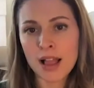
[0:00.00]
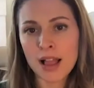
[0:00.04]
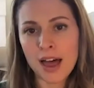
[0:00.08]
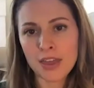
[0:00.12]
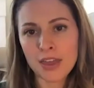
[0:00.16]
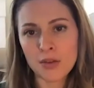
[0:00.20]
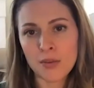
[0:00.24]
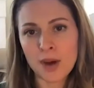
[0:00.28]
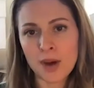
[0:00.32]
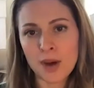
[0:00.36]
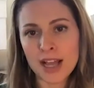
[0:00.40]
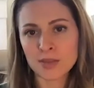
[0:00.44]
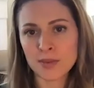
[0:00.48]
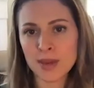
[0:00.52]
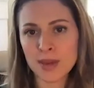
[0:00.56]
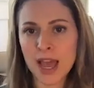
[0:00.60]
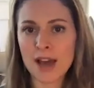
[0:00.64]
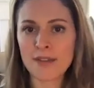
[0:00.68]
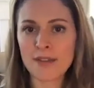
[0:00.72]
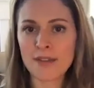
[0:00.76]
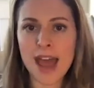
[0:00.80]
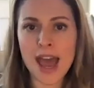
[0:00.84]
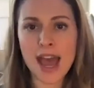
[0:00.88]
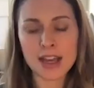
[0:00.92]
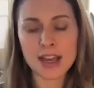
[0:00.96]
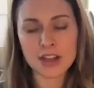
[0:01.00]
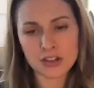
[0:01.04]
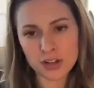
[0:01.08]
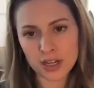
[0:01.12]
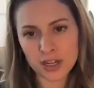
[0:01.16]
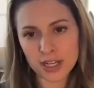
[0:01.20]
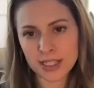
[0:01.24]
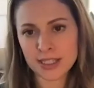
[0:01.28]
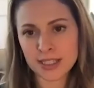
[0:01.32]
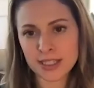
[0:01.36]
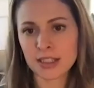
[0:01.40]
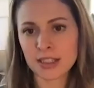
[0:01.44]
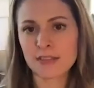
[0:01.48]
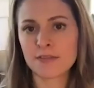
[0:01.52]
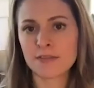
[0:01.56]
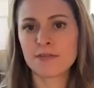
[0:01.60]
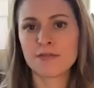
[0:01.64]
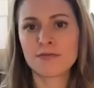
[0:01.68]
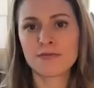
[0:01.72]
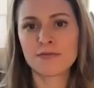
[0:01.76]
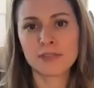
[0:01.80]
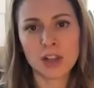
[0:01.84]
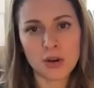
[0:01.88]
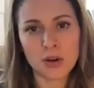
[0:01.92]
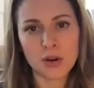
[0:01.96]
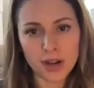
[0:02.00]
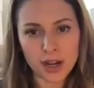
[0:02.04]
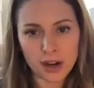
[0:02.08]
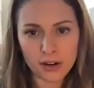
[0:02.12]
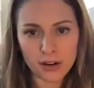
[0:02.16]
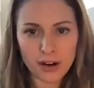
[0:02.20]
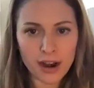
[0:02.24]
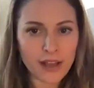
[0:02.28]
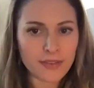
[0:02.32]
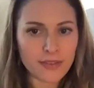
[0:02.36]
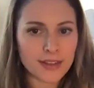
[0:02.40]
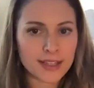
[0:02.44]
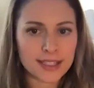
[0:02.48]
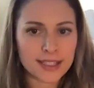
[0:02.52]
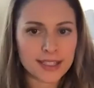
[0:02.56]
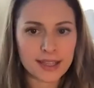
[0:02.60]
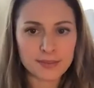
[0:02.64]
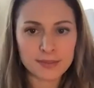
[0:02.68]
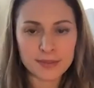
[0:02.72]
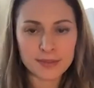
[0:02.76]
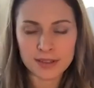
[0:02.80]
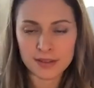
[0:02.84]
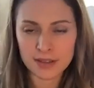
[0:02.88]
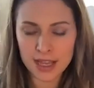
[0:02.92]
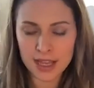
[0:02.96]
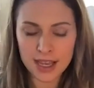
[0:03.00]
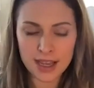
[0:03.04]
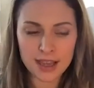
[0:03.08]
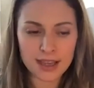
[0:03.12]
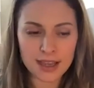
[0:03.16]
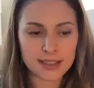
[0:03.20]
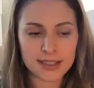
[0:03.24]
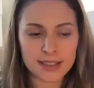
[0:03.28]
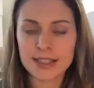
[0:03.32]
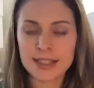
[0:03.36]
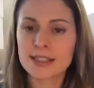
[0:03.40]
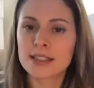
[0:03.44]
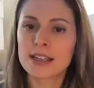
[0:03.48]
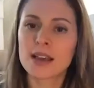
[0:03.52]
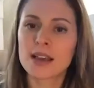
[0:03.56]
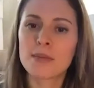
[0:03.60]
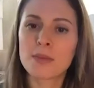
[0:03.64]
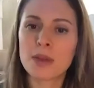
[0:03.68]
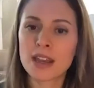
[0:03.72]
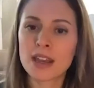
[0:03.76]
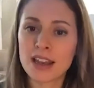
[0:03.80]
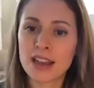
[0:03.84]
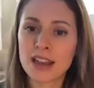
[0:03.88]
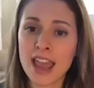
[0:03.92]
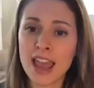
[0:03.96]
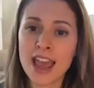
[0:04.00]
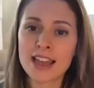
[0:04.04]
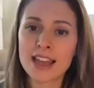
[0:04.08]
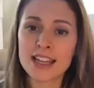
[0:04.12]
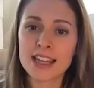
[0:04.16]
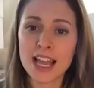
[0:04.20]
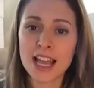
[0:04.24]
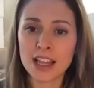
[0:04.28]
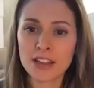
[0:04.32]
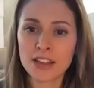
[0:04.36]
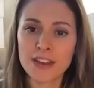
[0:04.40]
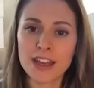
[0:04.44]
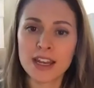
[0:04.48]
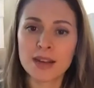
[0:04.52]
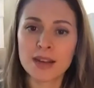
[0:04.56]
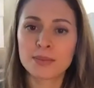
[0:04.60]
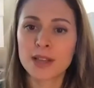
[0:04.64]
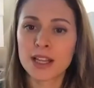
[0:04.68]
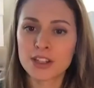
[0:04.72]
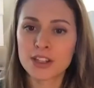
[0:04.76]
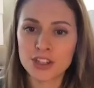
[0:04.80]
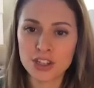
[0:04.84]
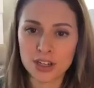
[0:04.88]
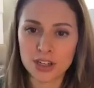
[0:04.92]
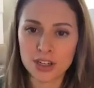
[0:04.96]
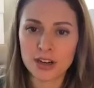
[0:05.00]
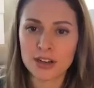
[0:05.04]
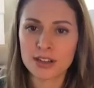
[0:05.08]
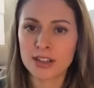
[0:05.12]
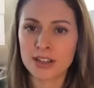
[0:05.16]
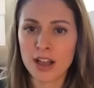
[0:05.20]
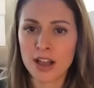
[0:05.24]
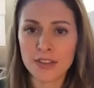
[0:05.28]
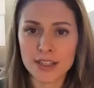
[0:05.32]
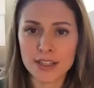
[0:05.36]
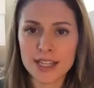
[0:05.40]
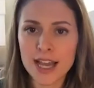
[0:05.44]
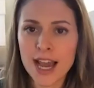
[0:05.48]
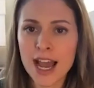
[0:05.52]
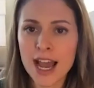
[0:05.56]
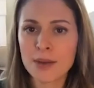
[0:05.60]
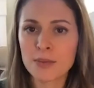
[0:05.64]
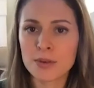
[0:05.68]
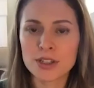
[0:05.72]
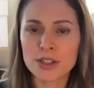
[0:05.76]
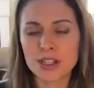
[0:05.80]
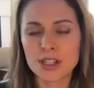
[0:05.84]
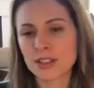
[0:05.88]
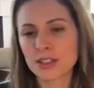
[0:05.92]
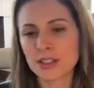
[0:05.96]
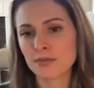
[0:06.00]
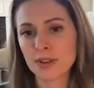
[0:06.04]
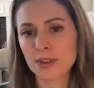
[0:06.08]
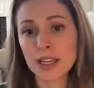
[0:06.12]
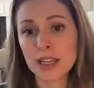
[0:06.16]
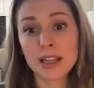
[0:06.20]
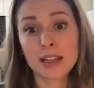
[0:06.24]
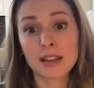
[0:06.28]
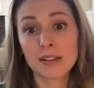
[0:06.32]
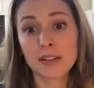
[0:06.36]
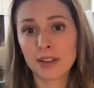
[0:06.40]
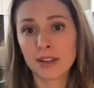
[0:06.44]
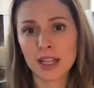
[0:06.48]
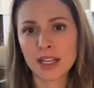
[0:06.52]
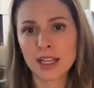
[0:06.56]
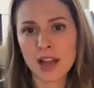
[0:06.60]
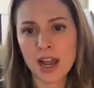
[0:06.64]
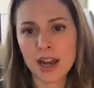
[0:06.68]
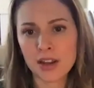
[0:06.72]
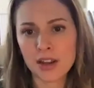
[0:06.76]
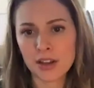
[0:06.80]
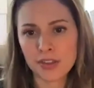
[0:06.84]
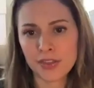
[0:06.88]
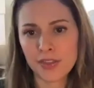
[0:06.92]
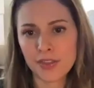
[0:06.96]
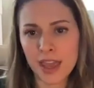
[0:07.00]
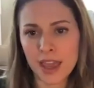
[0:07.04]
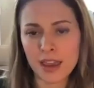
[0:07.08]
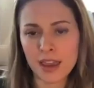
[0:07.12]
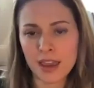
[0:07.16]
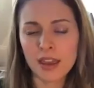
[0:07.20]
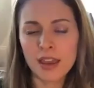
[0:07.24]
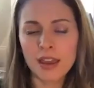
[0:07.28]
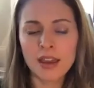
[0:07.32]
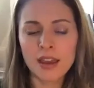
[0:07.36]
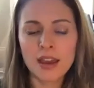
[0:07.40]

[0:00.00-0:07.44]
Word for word: Otherwise we have extra insulin floating around the system and elevated blood sugars all the time, which is really, really not a good thing.